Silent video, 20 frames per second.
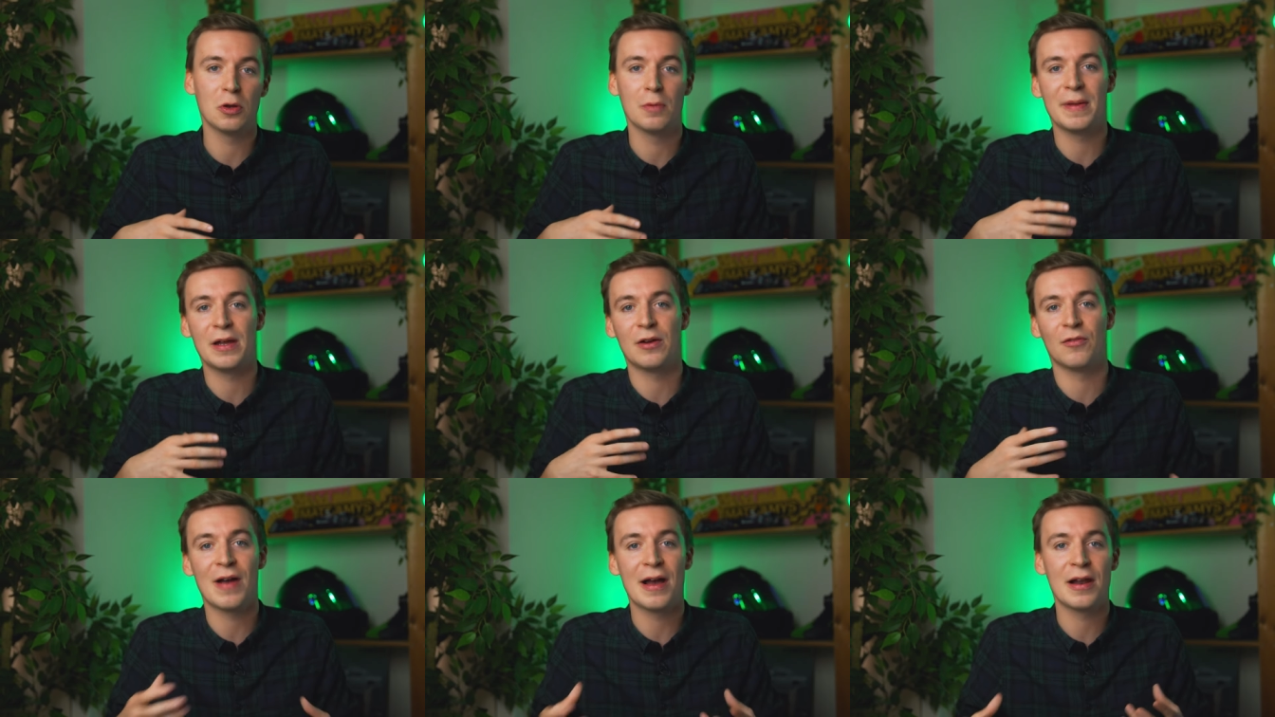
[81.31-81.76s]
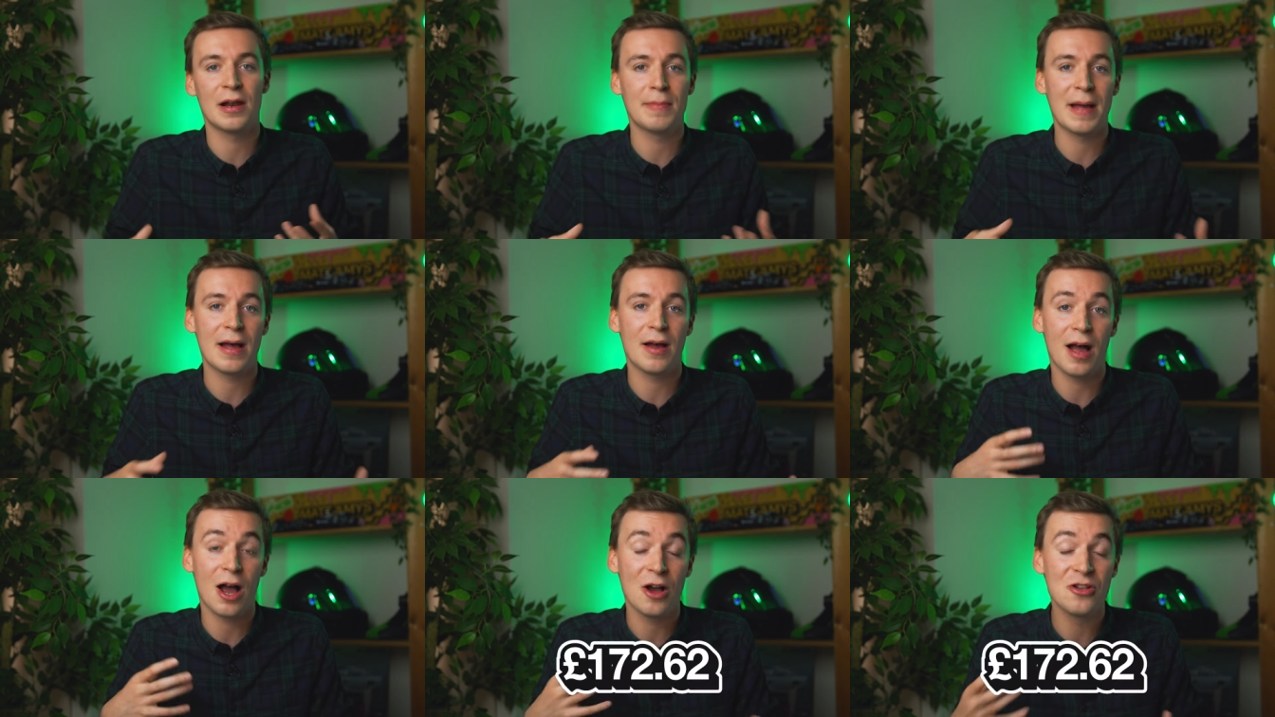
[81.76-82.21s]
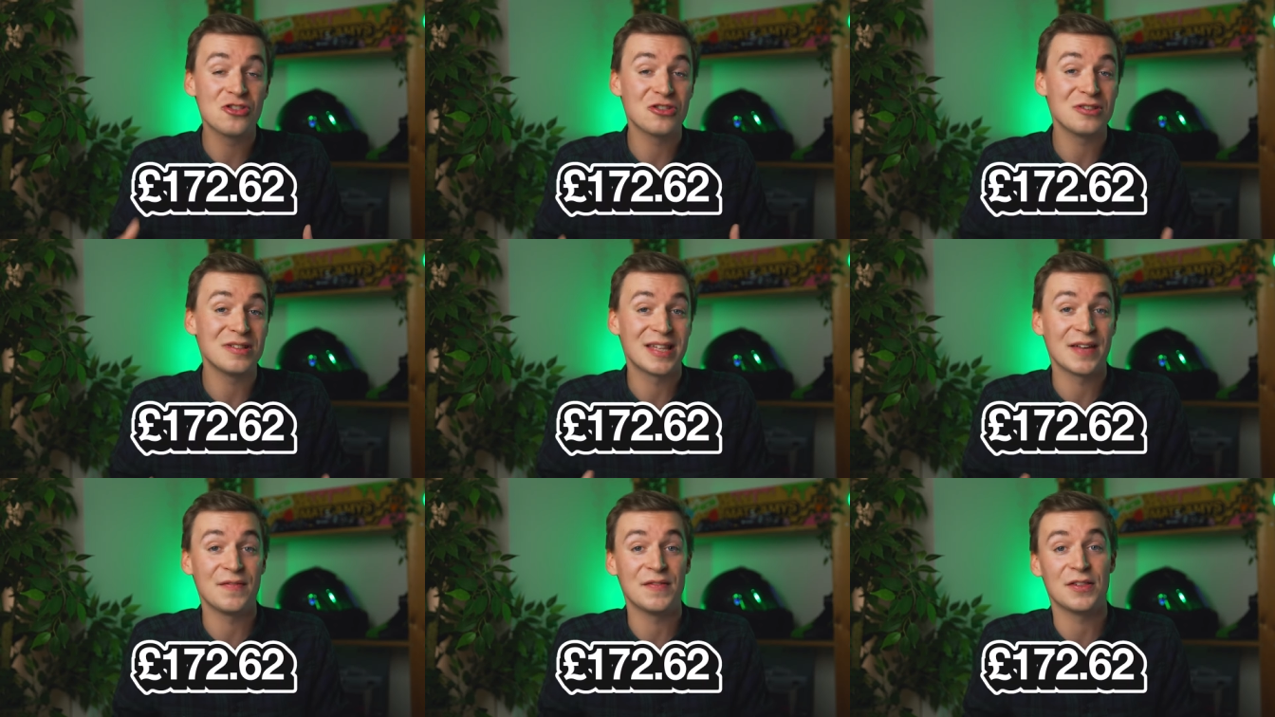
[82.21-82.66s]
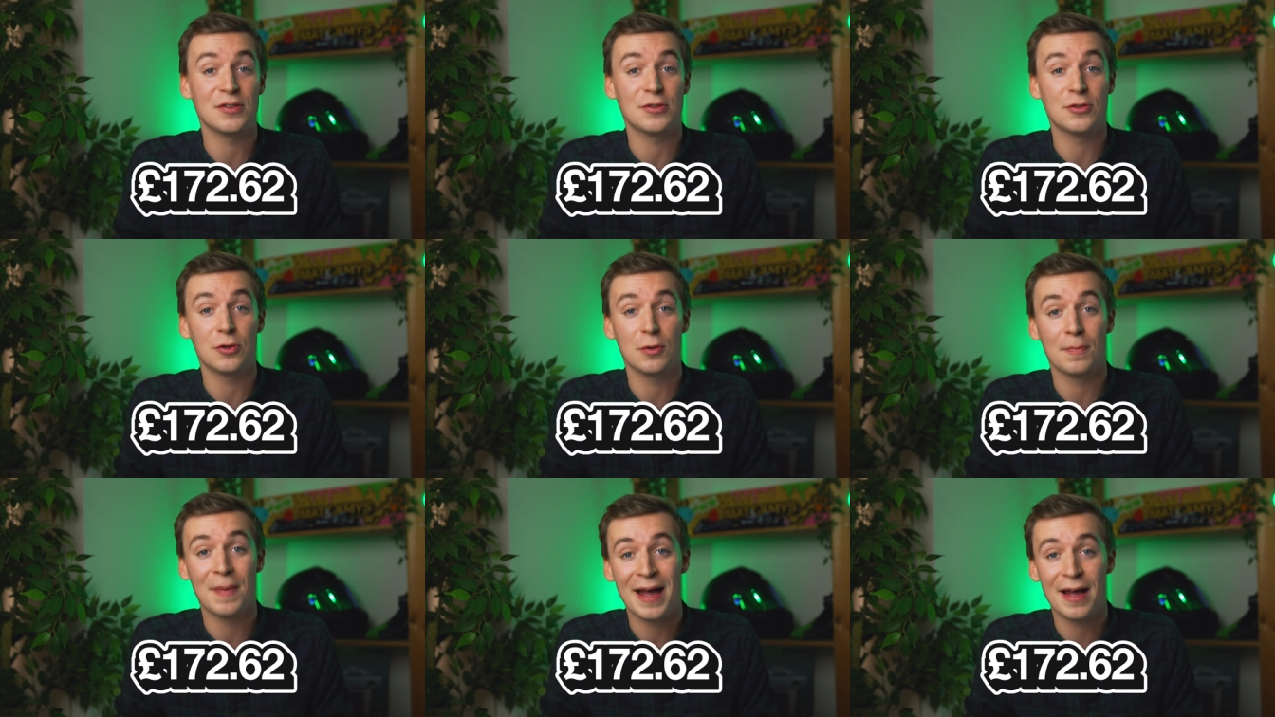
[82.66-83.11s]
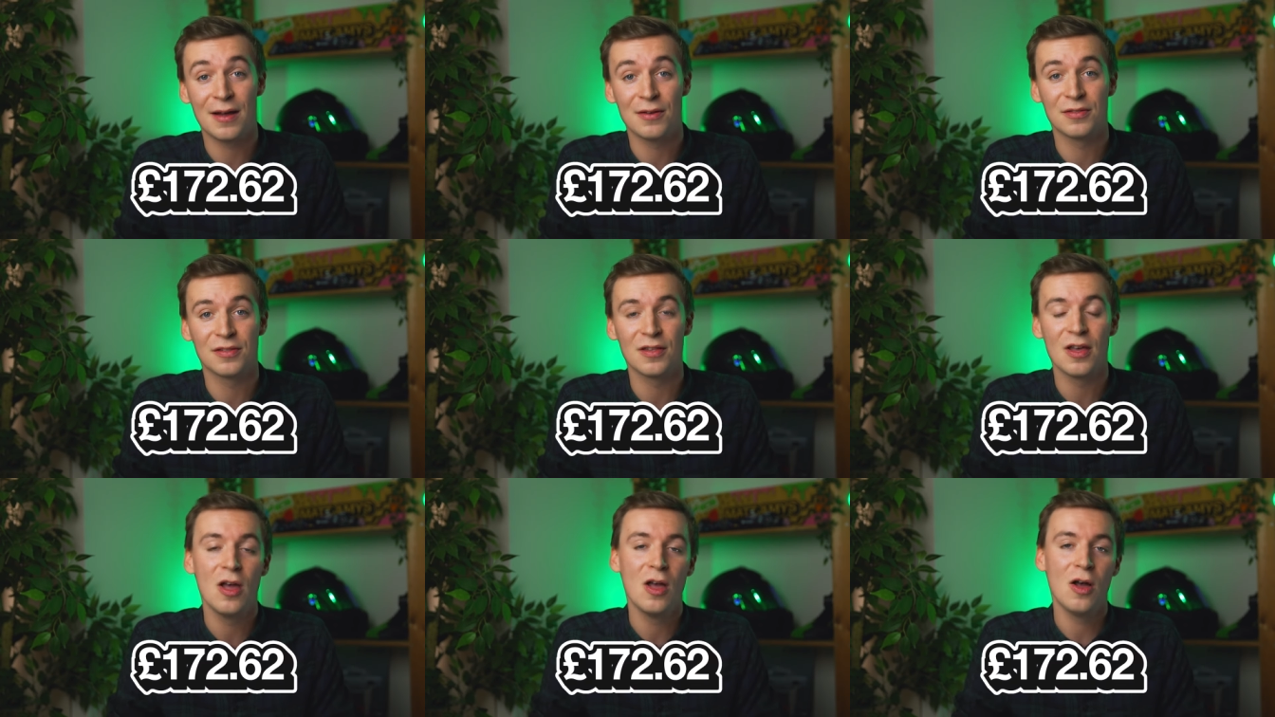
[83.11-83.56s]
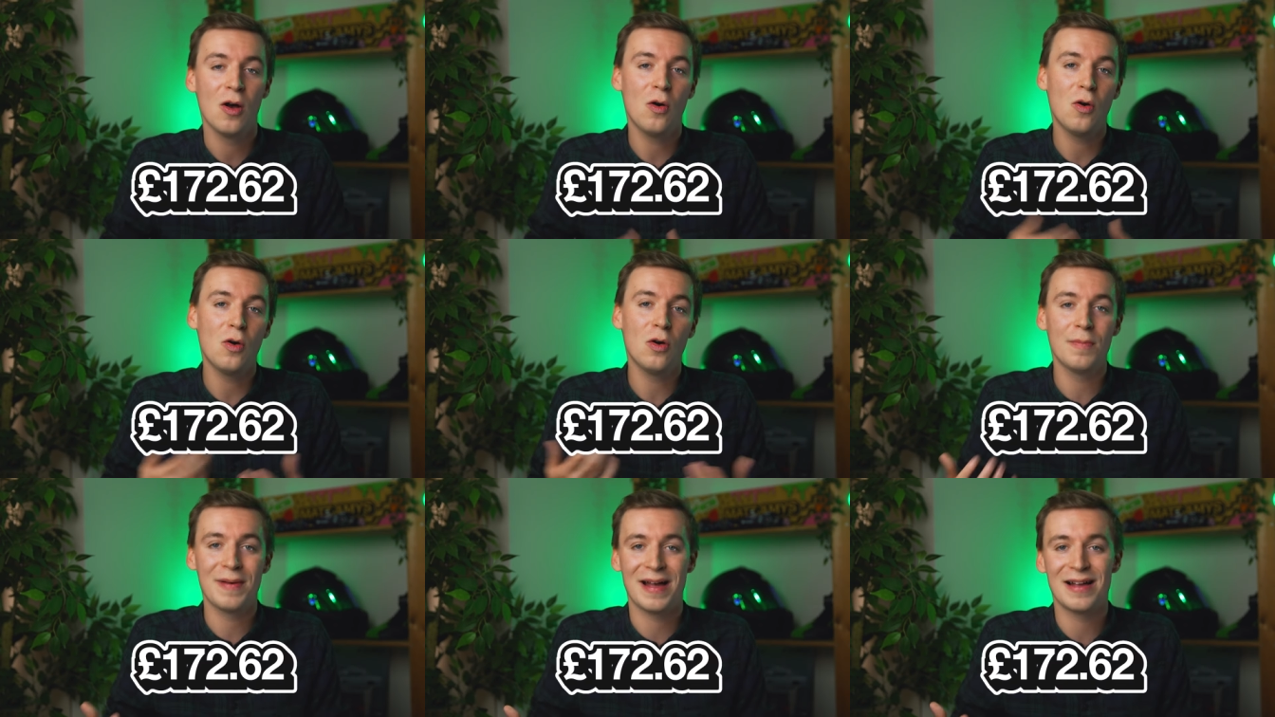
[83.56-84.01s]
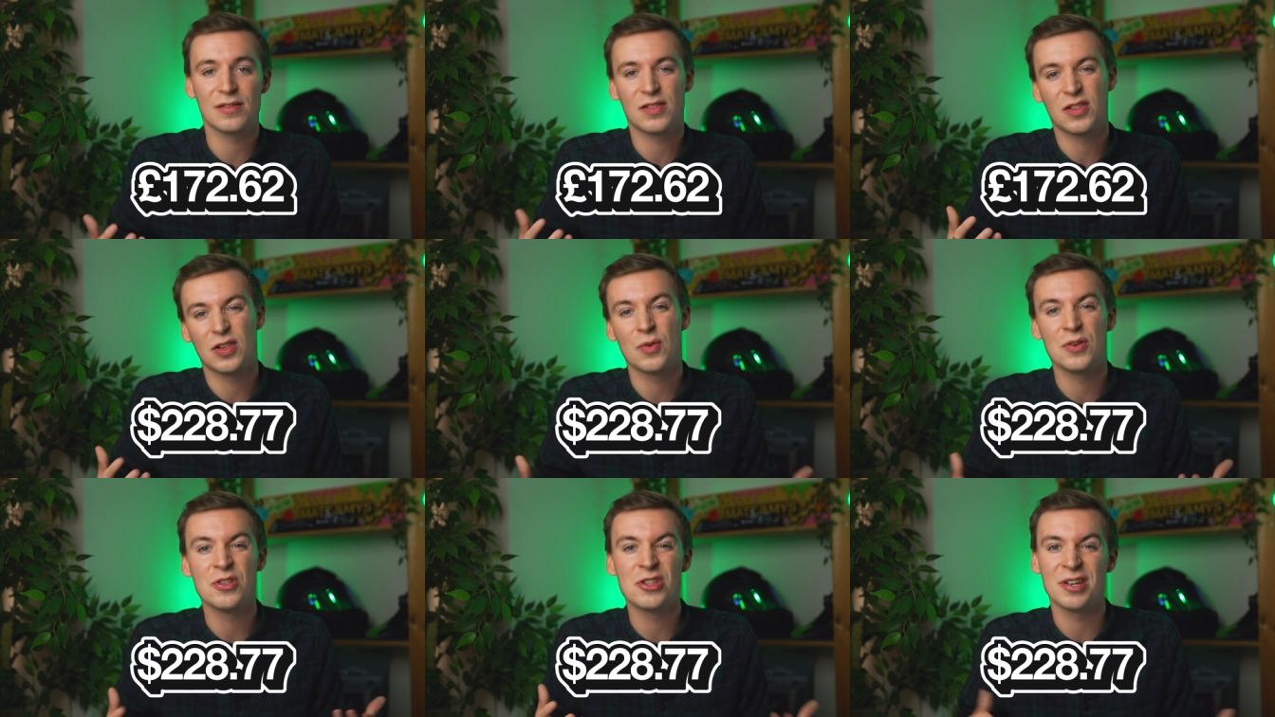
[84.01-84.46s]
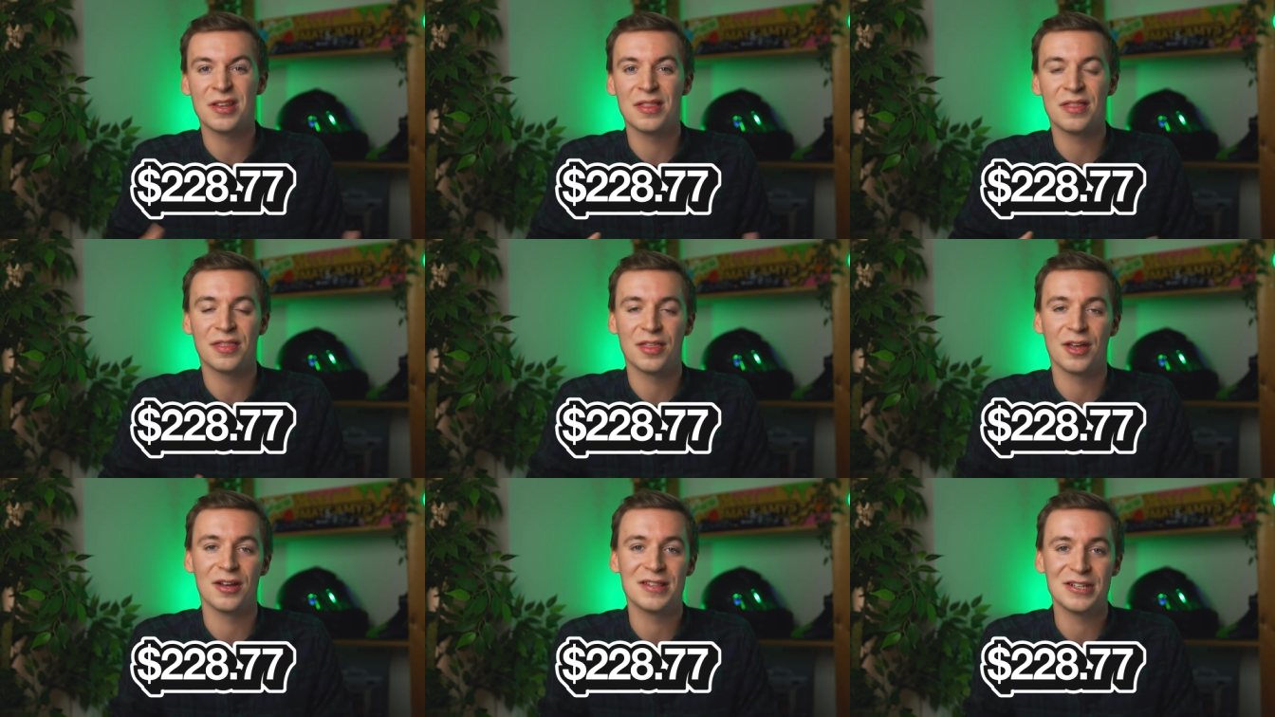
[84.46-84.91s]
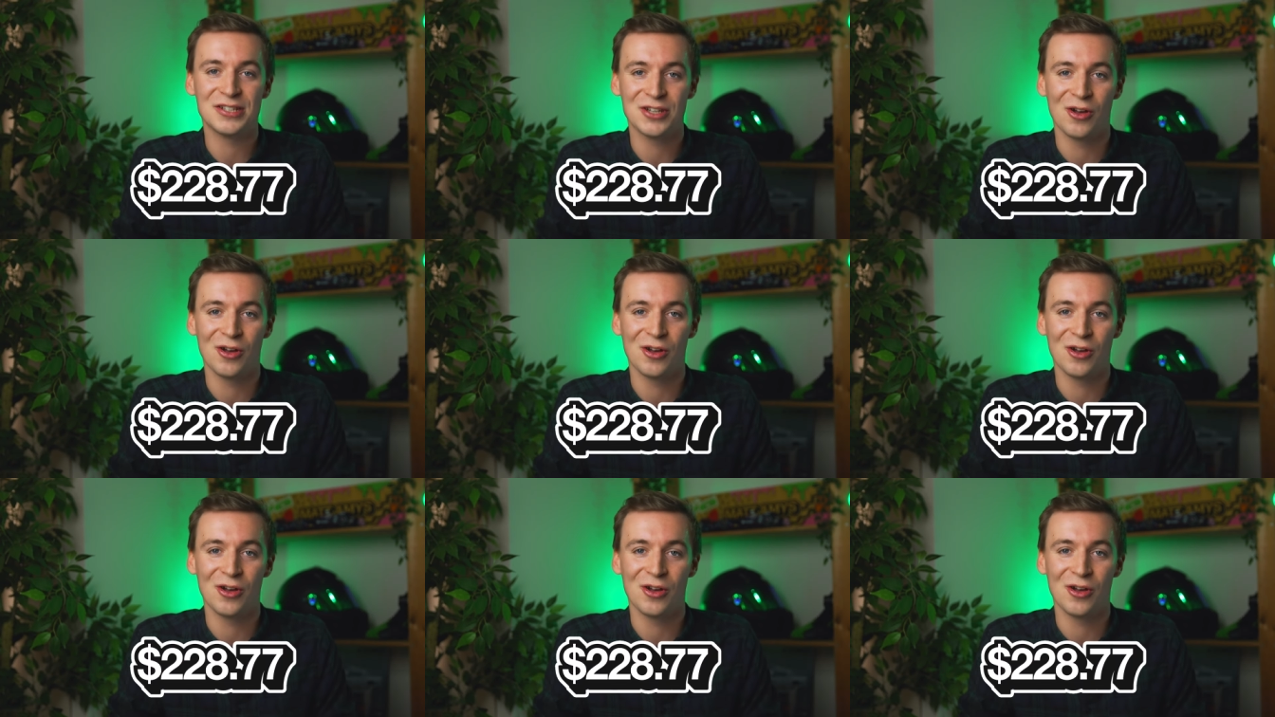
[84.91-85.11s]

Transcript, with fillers: it would be around about one hundred seventy-two pounds or about two hundred thirty